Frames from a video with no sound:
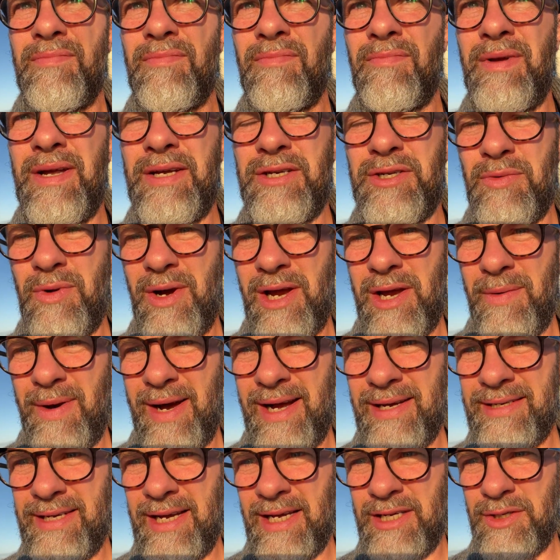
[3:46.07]
meets you where you're
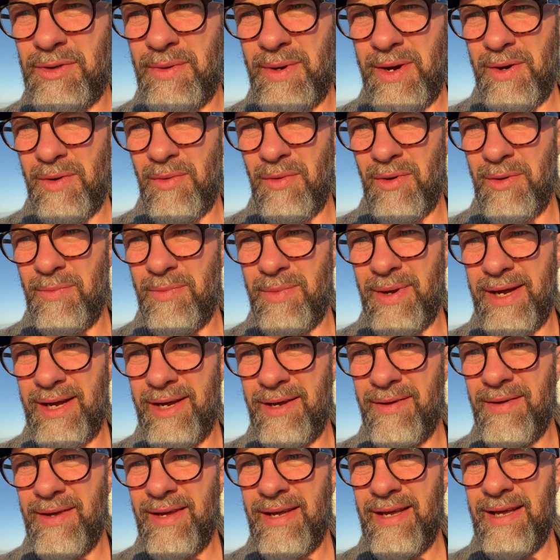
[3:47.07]
at, takes you where you want to be.
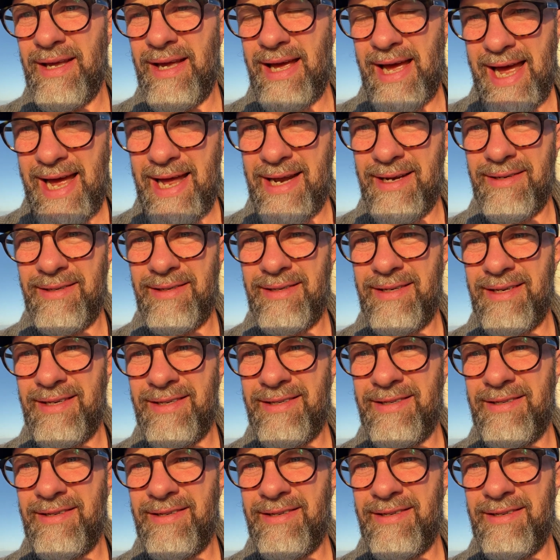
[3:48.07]
And